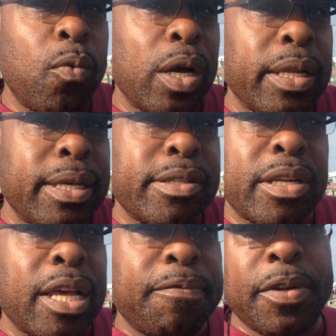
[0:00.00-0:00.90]
what is the
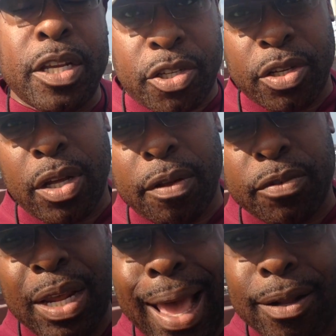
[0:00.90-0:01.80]
definition
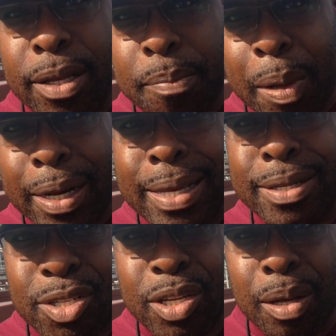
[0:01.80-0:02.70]
of tackling by the
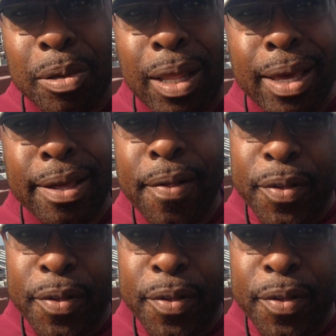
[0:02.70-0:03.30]
NCAA?